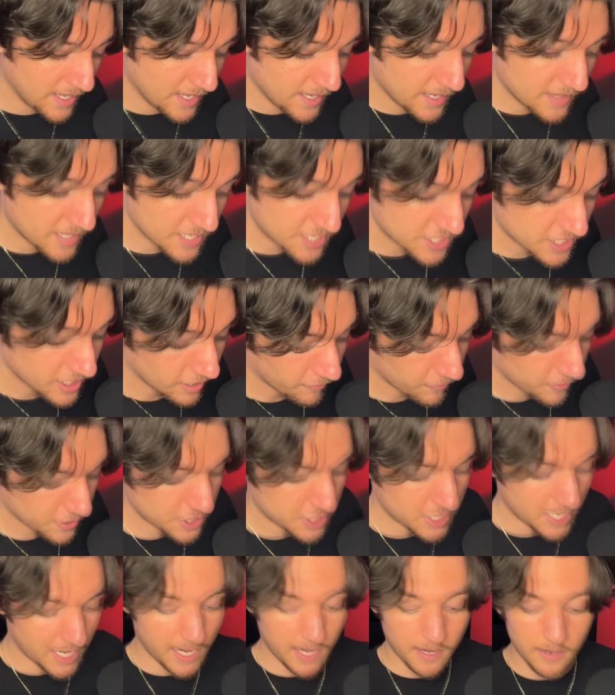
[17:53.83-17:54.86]
The Silver
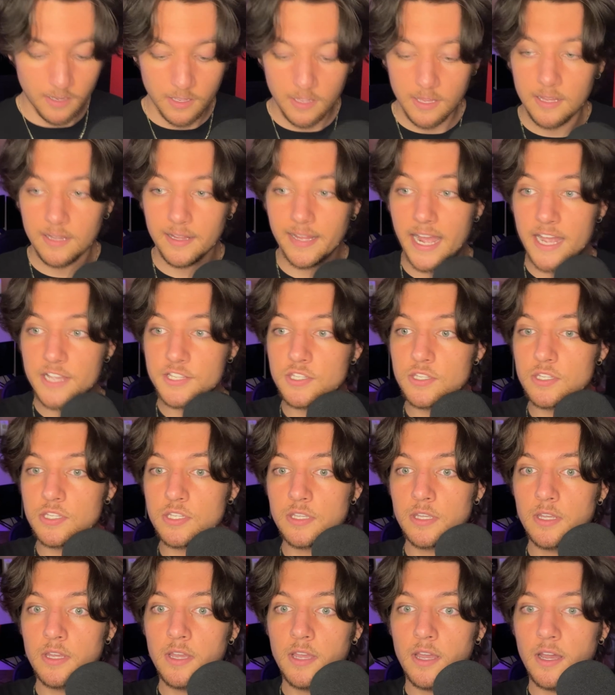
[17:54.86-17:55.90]
Shade lasts
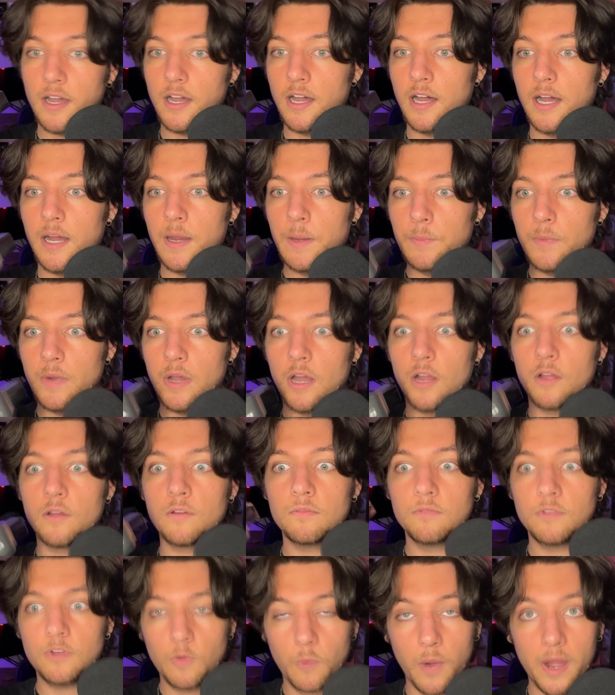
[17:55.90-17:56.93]

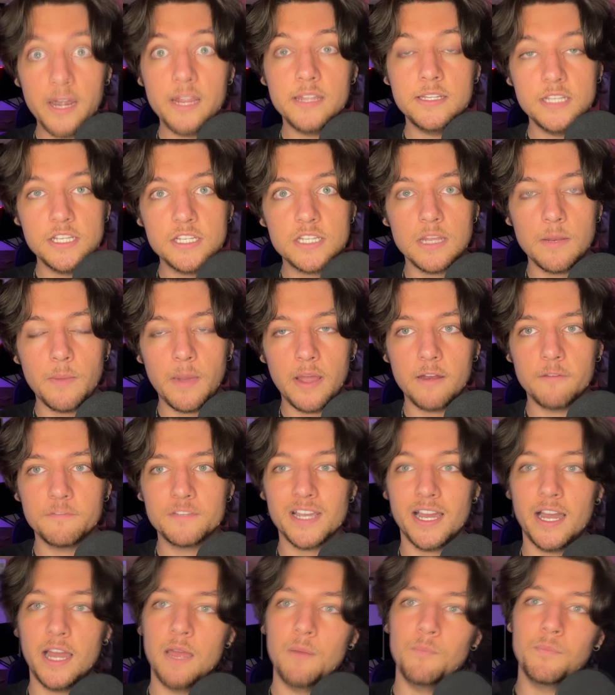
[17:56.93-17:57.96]
quite a decent amount of
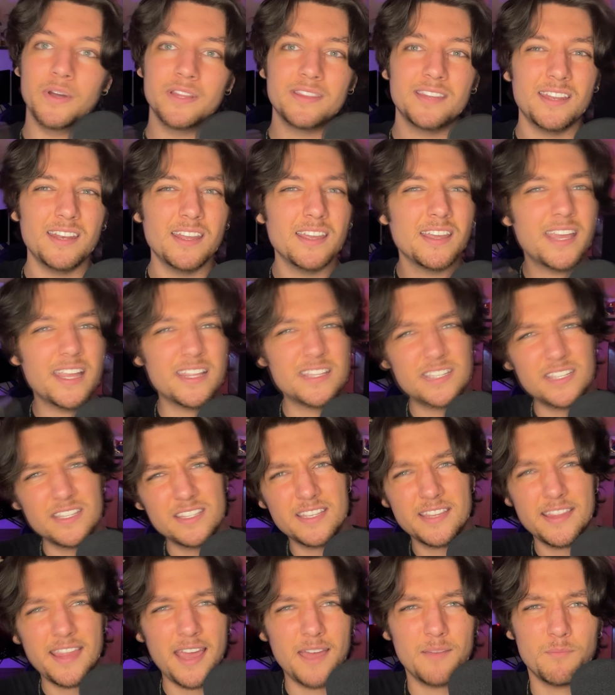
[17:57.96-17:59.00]
time, but then it gets
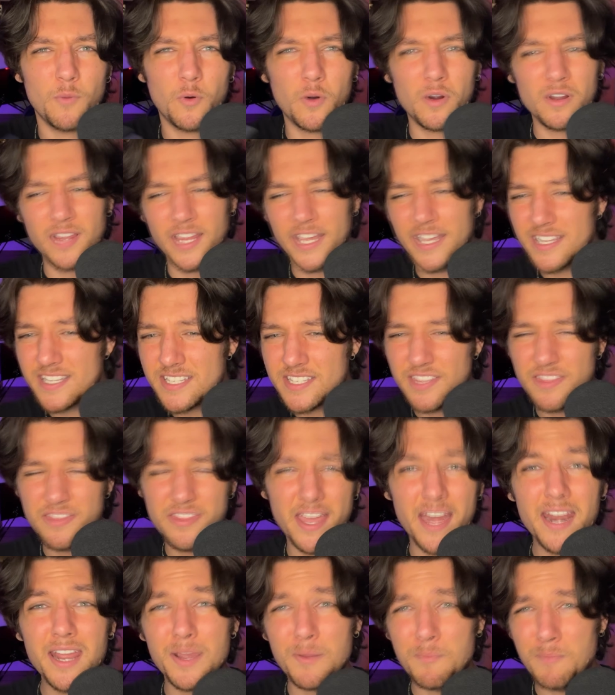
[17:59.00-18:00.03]
into that more like
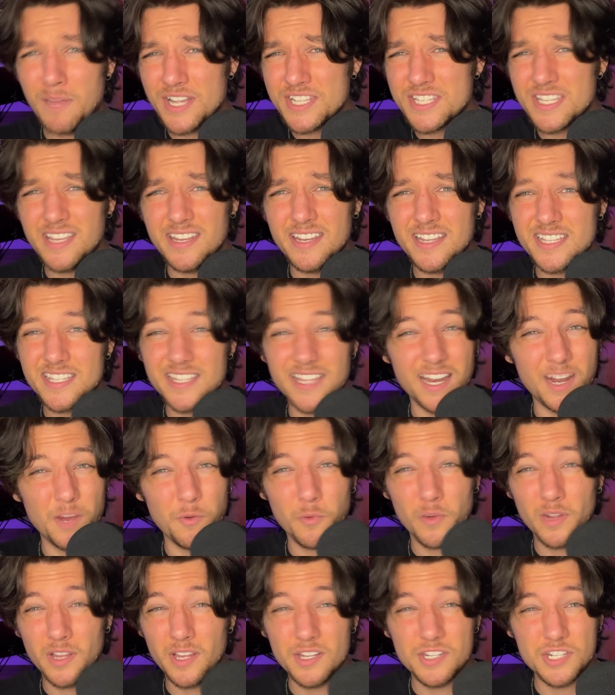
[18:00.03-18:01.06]
synthetic muskiness that I
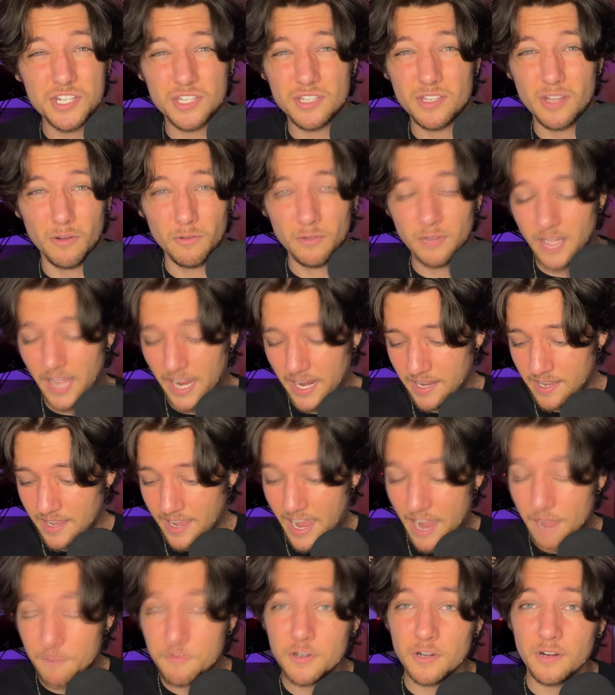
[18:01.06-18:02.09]
really just don't like
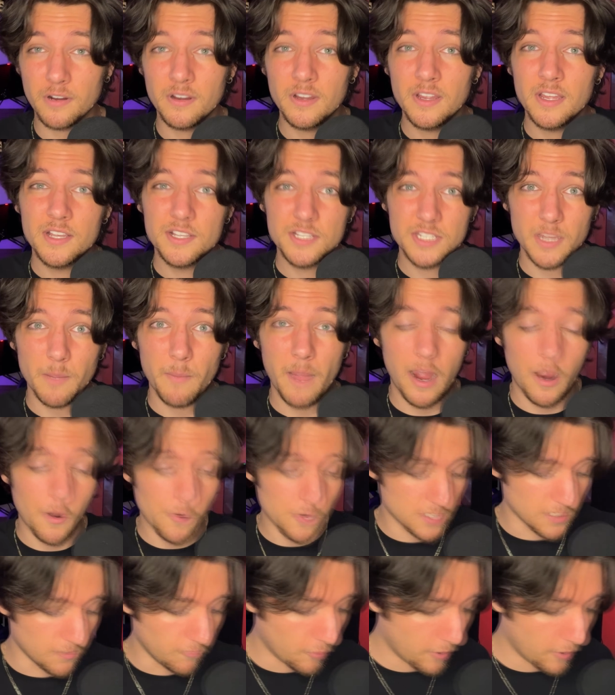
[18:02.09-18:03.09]
after some hours of